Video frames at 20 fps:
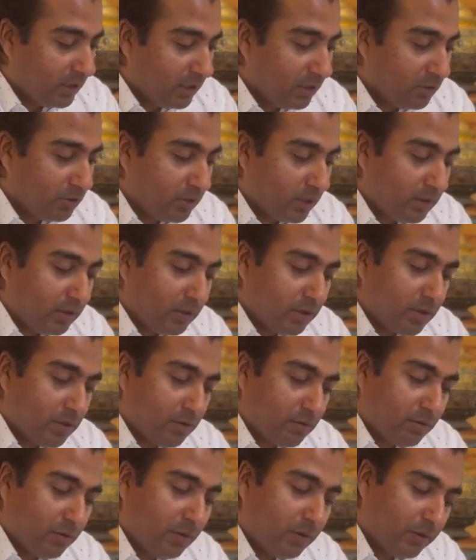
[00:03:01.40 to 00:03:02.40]
in Jeta's
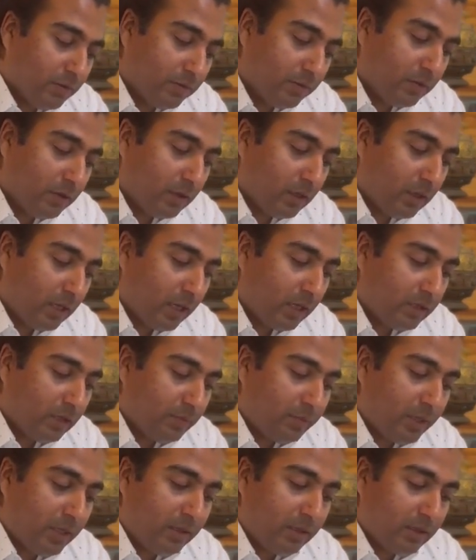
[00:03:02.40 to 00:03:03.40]
Grove,
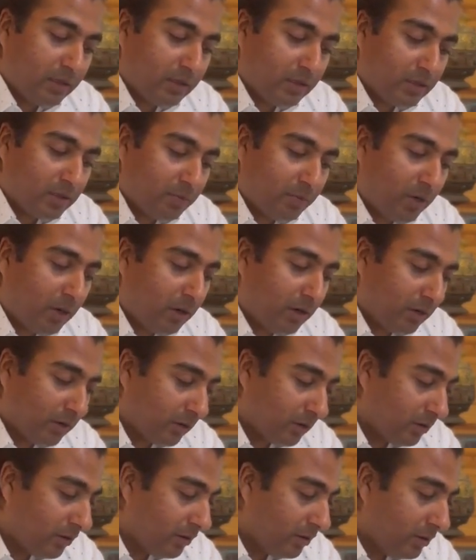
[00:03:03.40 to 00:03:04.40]
Anathapindika's
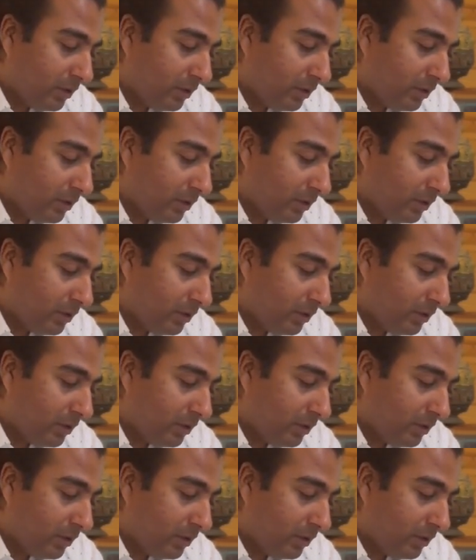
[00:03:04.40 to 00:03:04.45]
park.